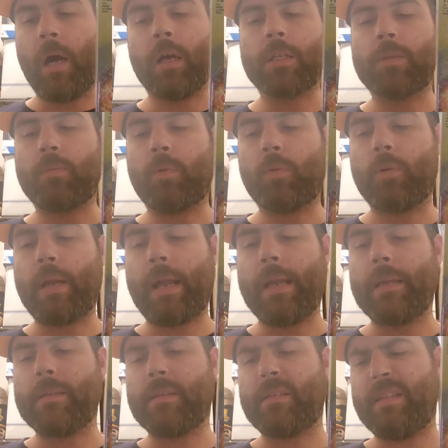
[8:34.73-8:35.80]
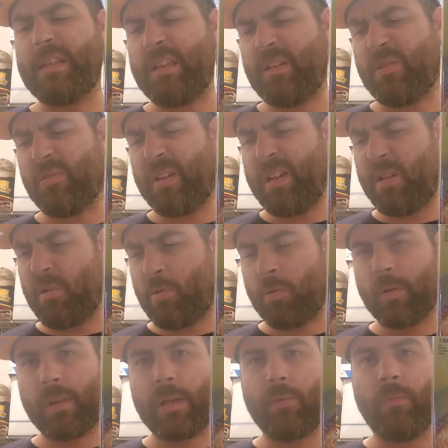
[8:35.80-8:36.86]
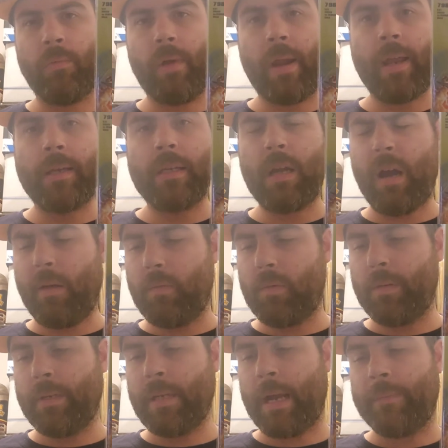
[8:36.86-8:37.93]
Osborn as the Green or the Red Goblin.